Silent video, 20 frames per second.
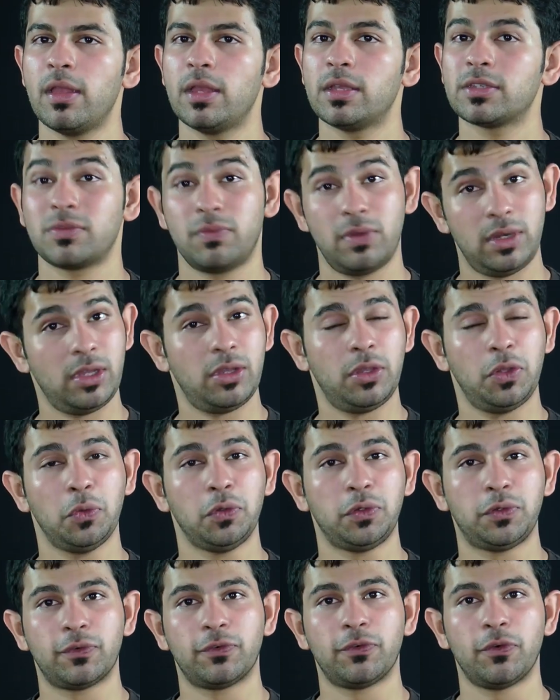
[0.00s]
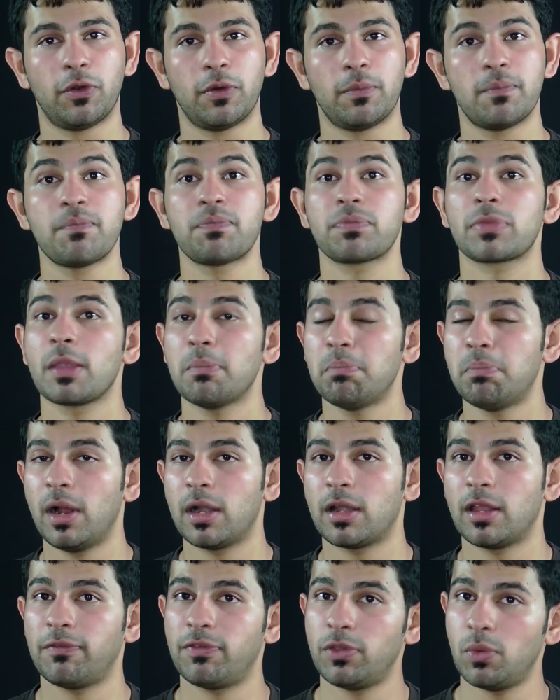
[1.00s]
It's a very huge phone.
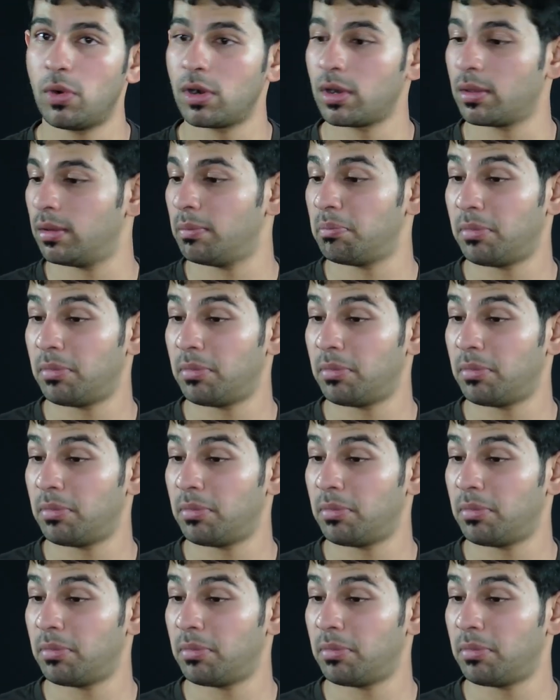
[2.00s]
But if you want to,